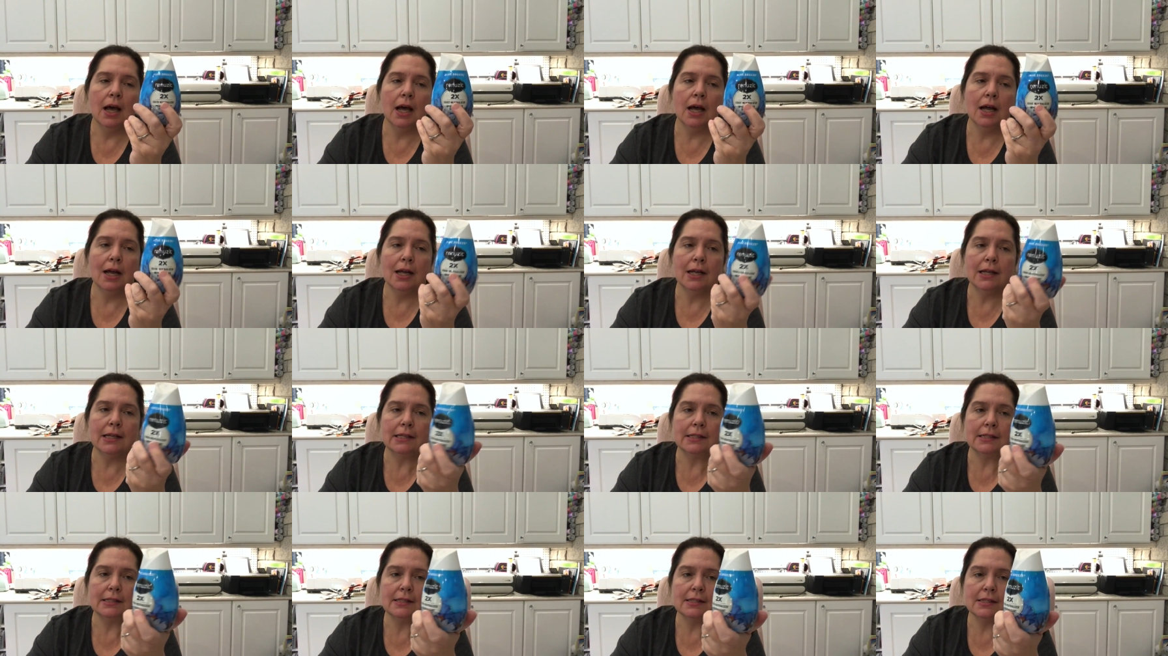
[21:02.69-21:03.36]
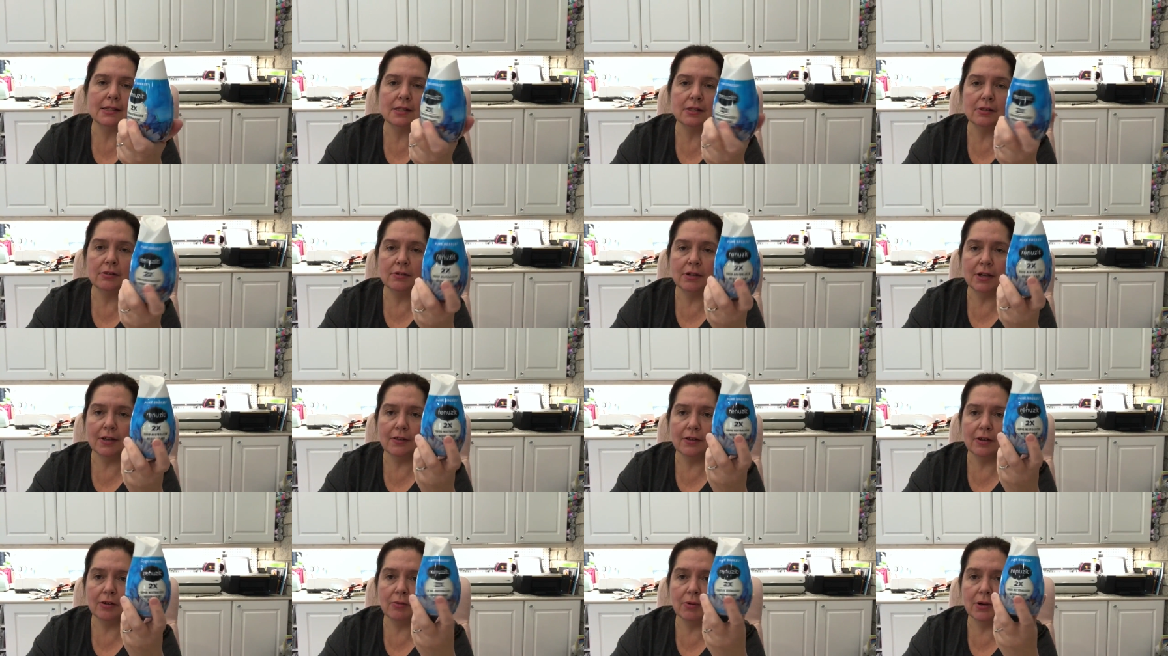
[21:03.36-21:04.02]
And so
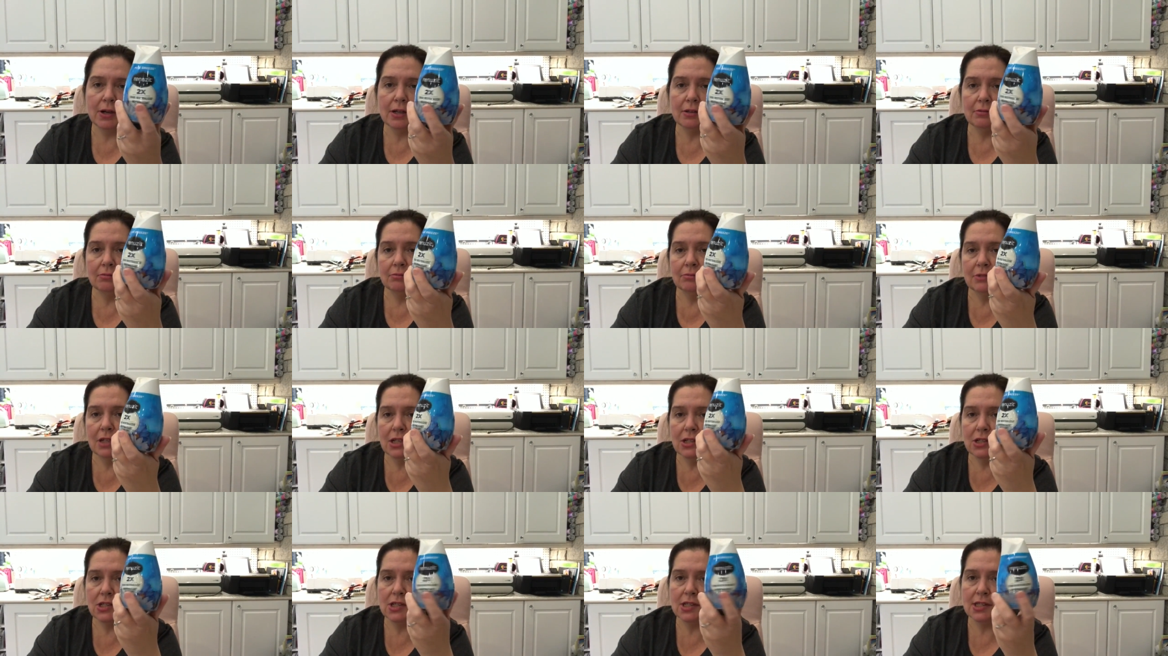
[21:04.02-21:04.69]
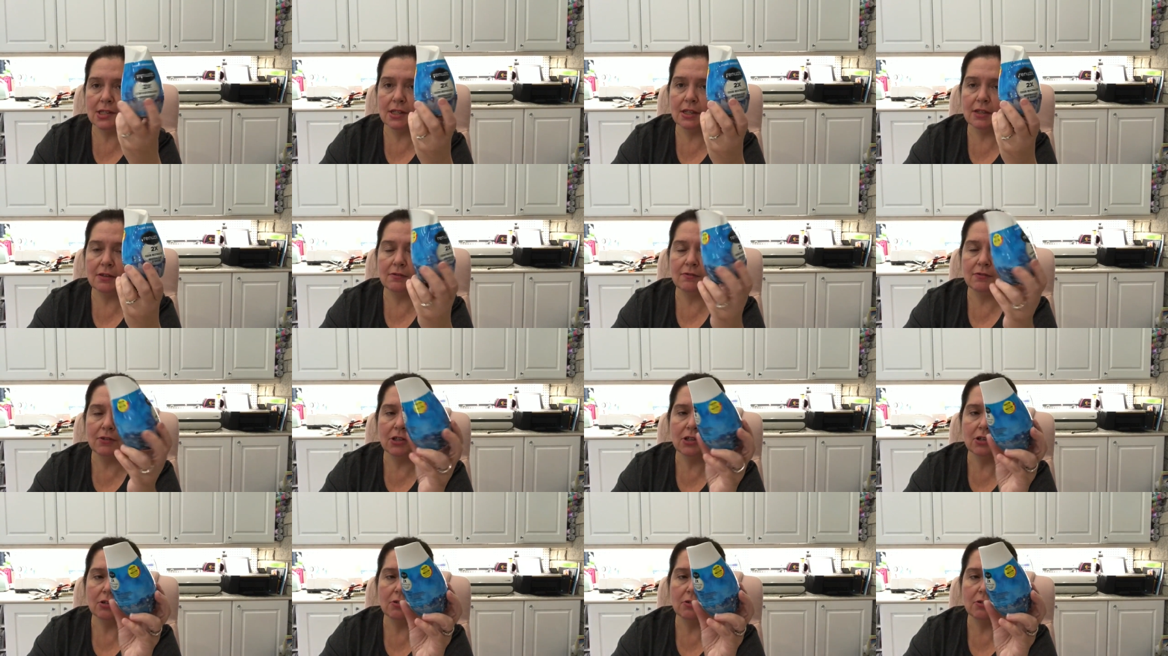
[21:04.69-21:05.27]
I thought, well, I'll just save, you